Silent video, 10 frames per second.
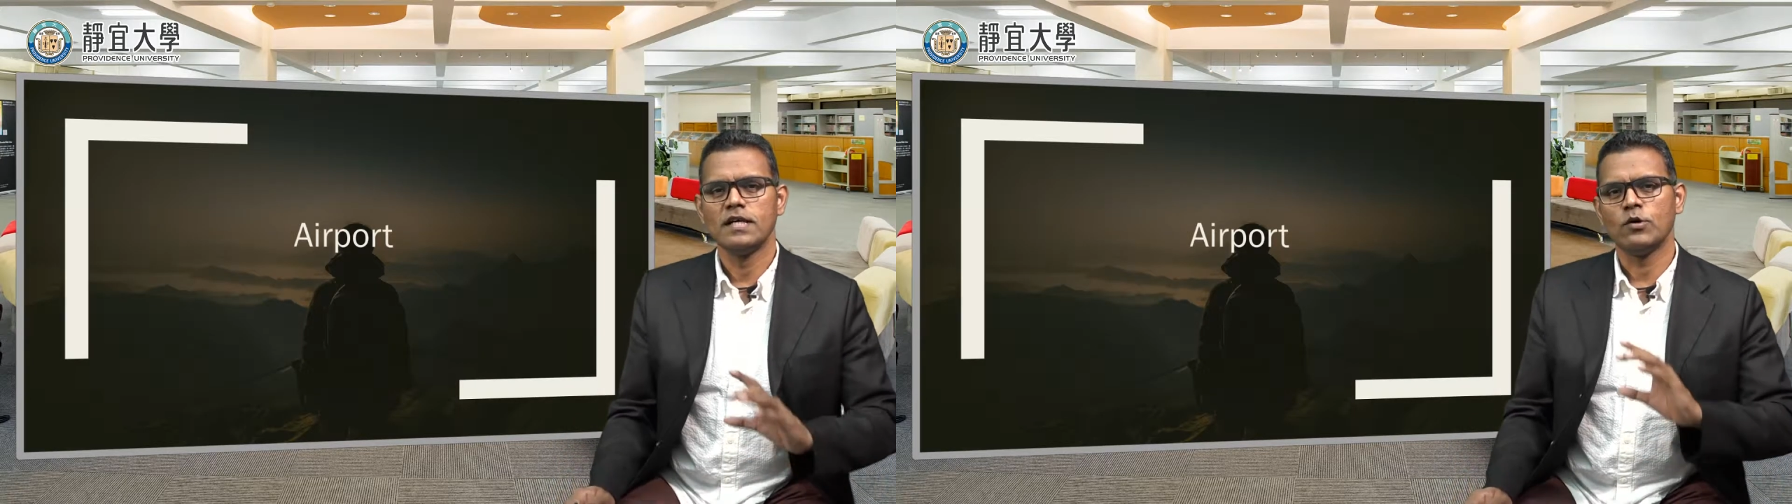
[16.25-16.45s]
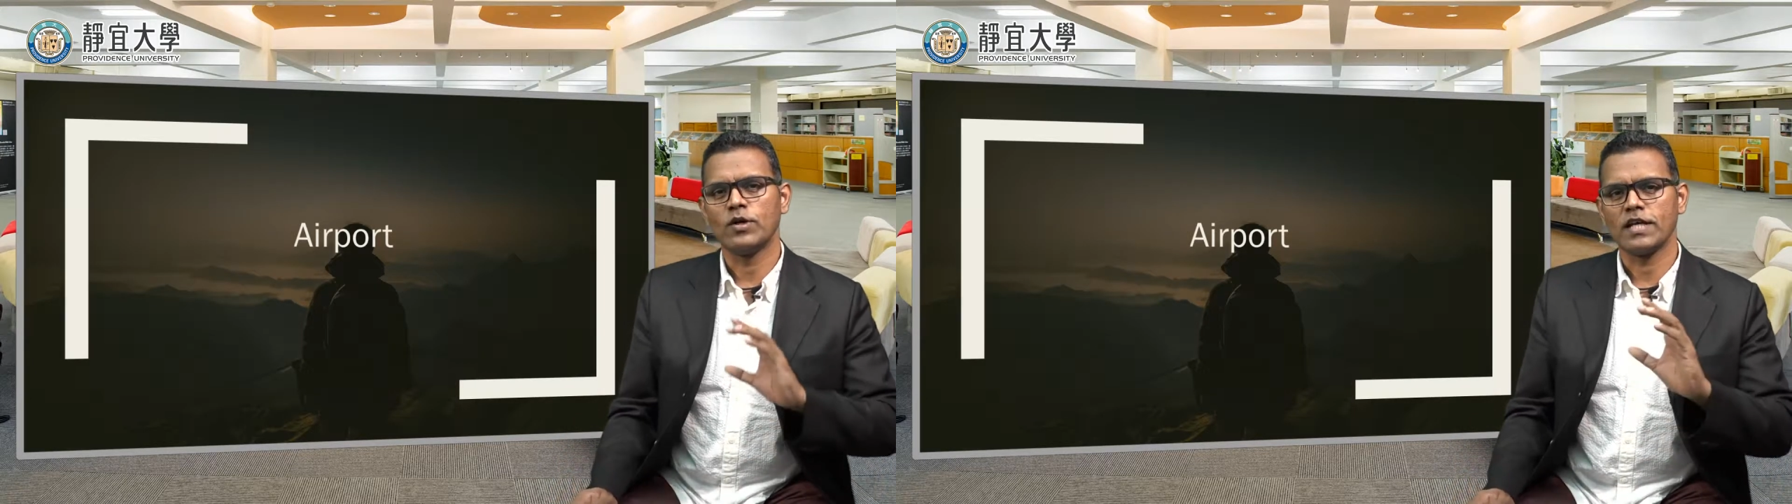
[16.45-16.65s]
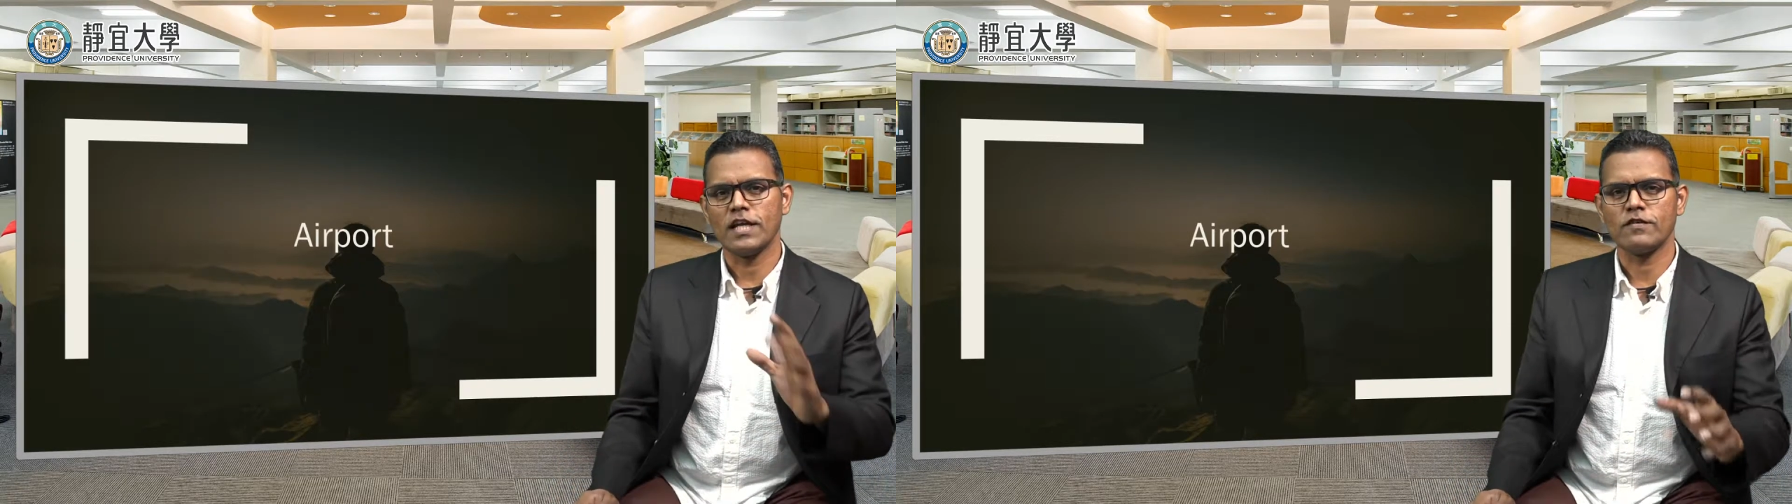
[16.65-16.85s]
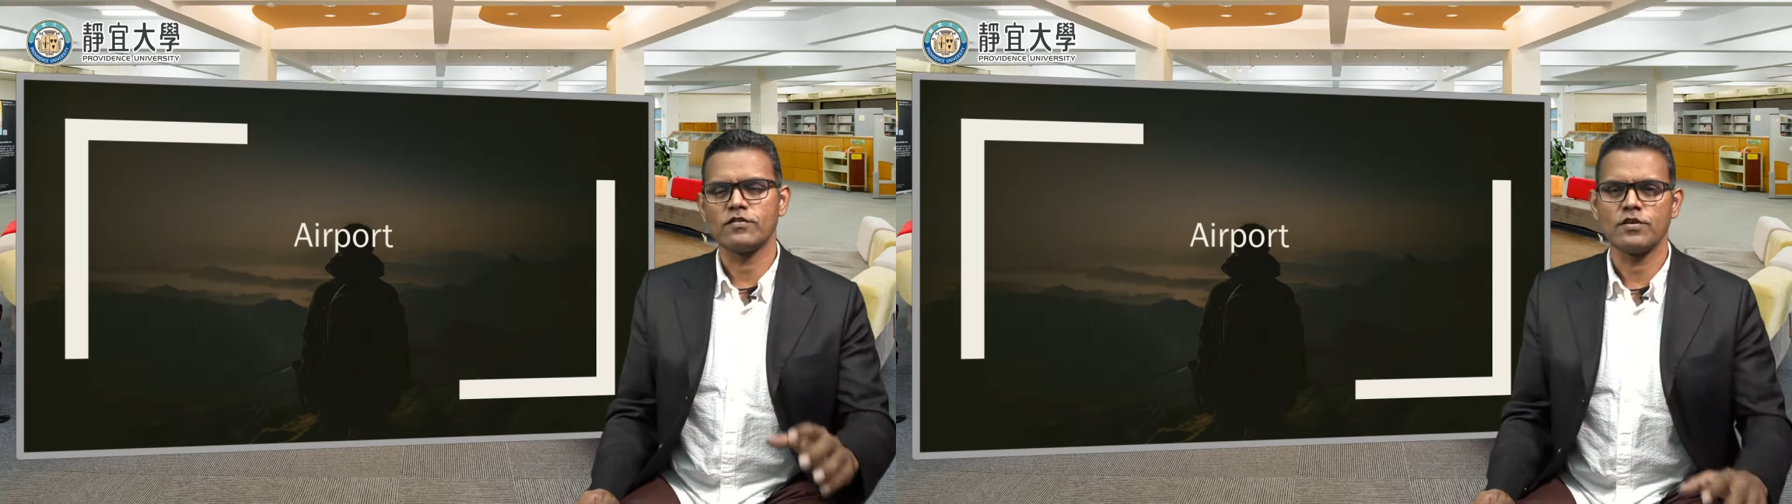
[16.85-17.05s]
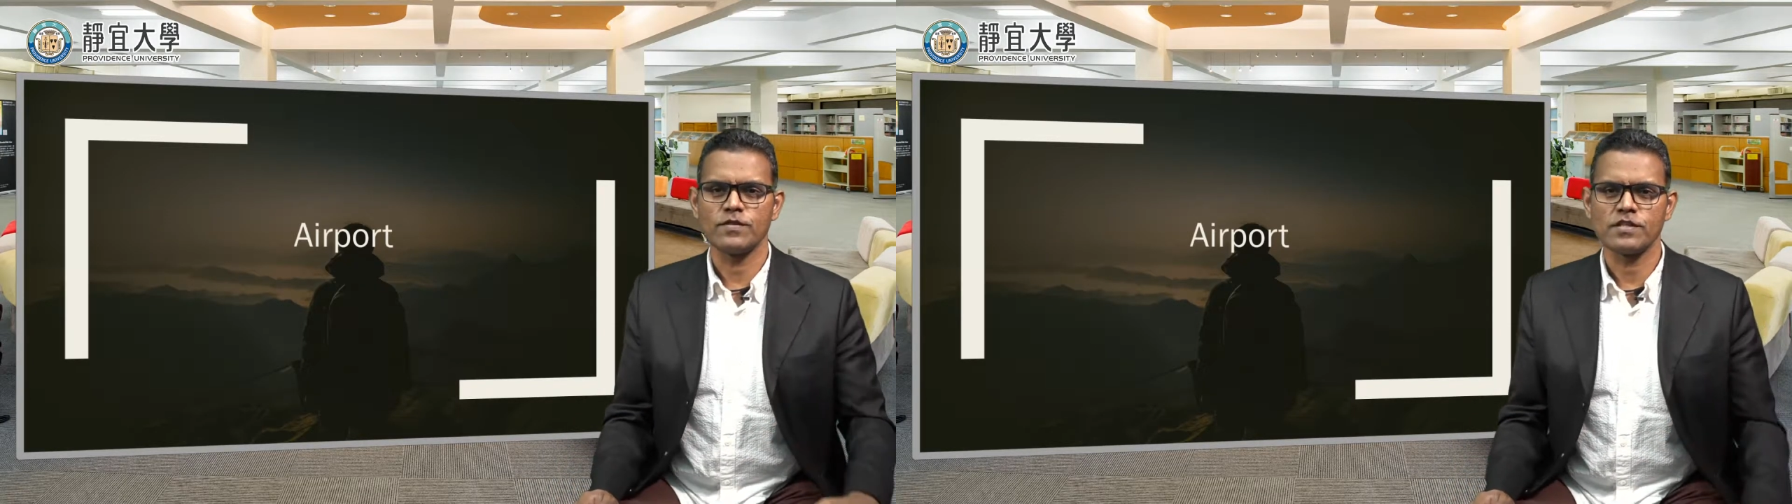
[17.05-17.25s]
what kind of
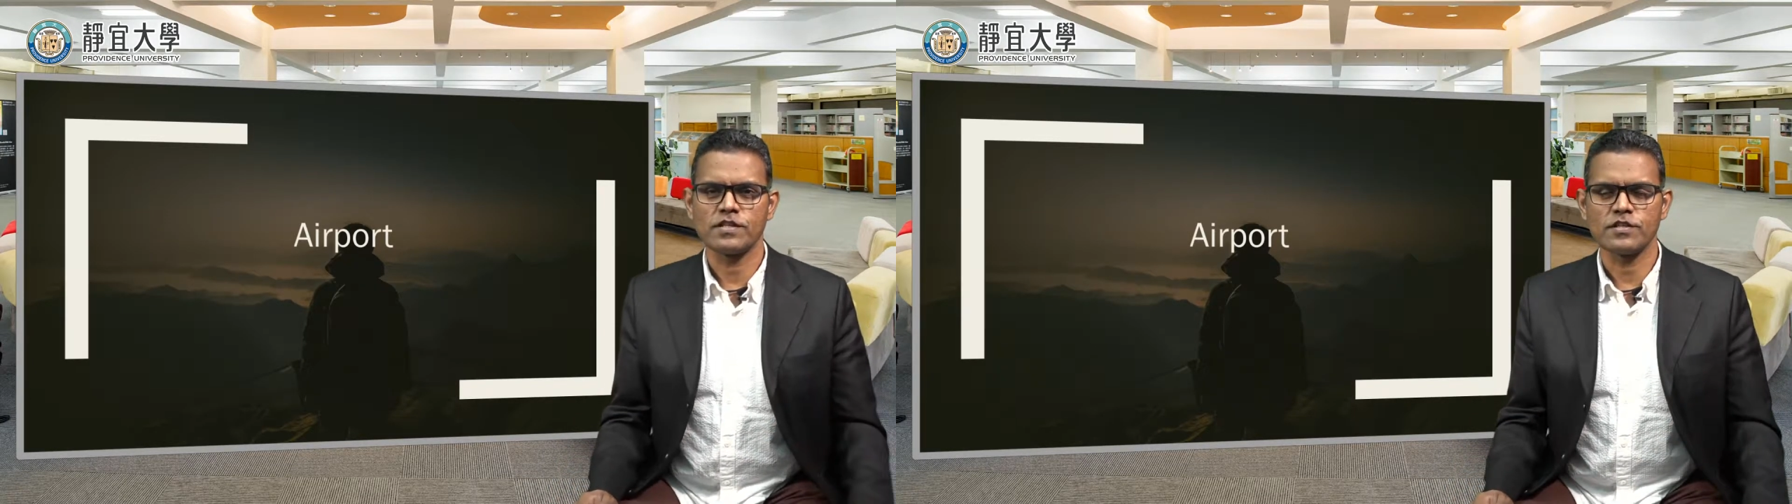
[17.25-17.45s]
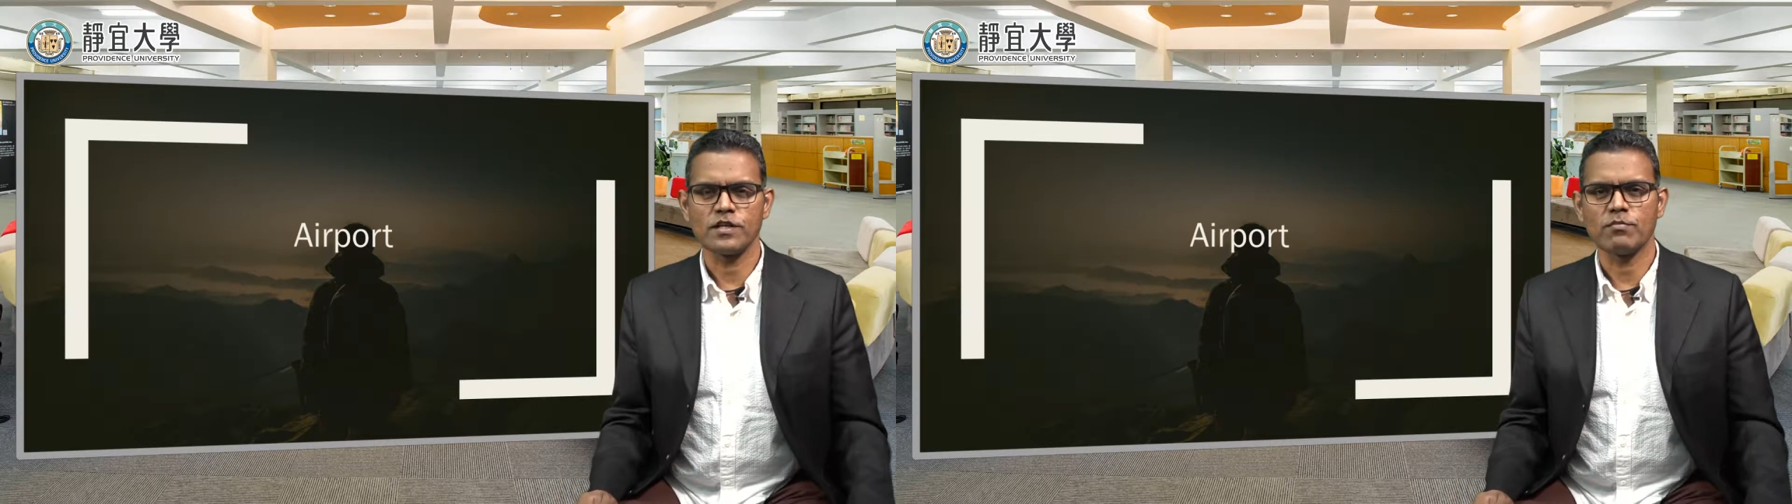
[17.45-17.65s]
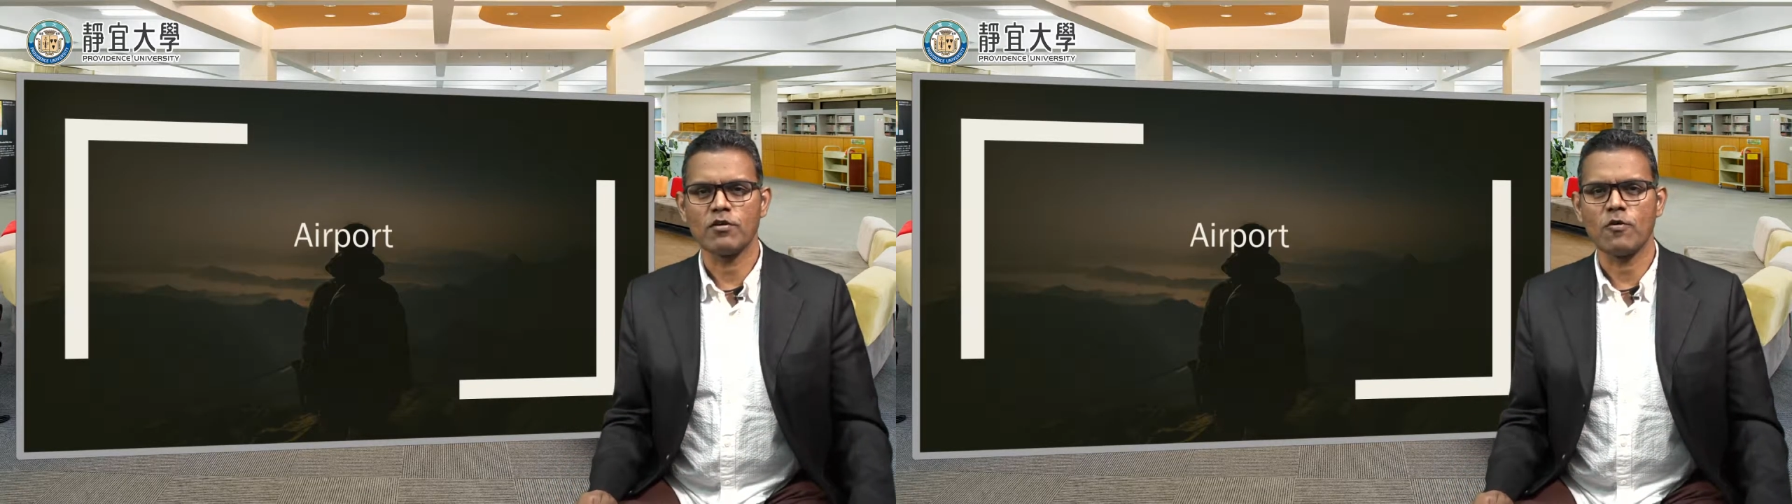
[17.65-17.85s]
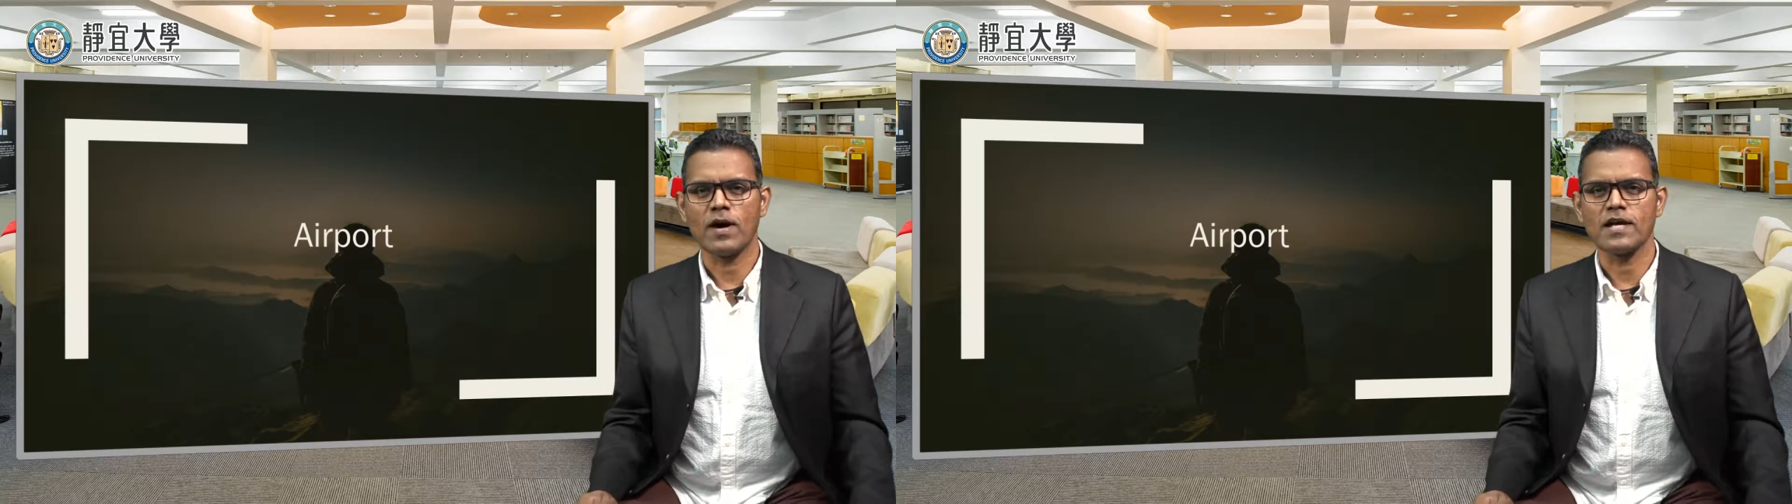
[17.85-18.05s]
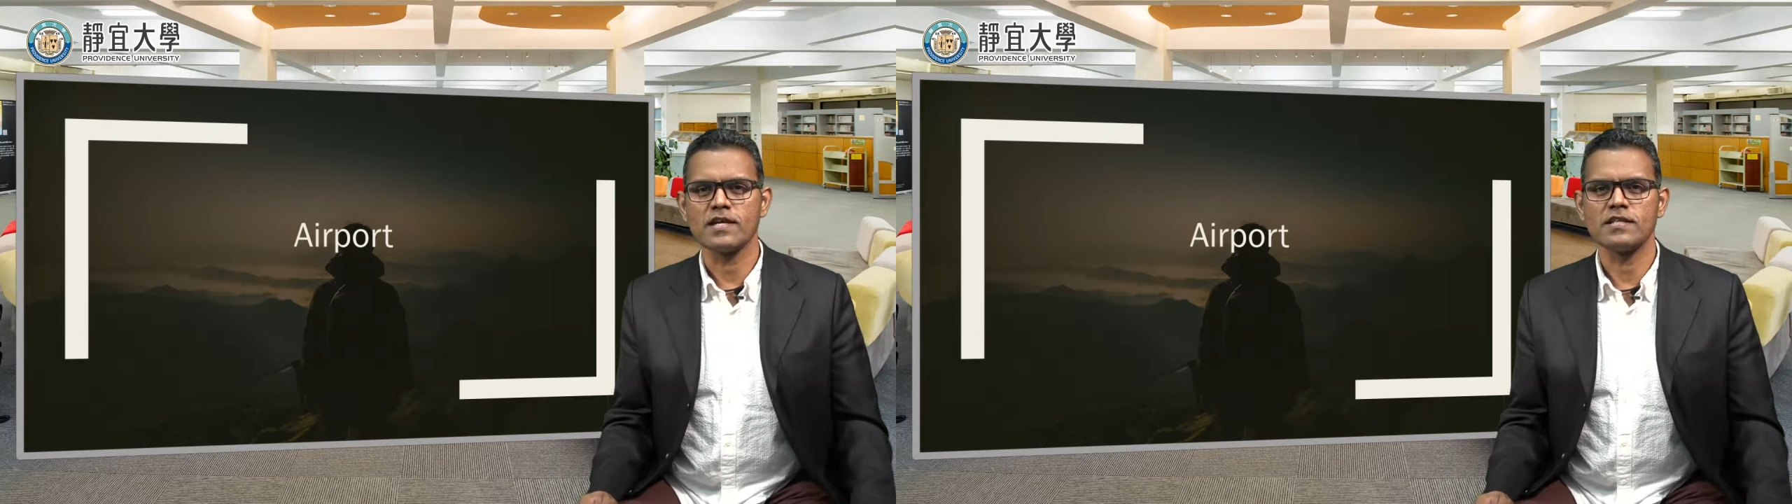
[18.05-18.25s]
services they
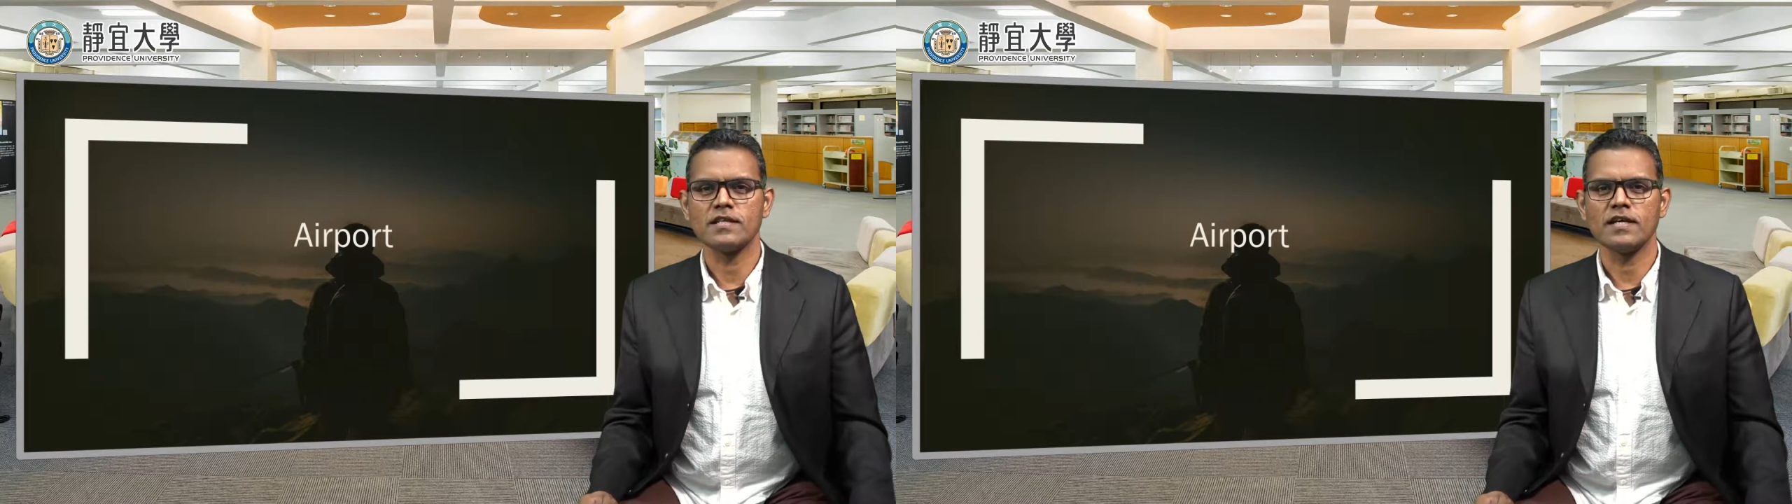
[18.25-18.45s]
provide.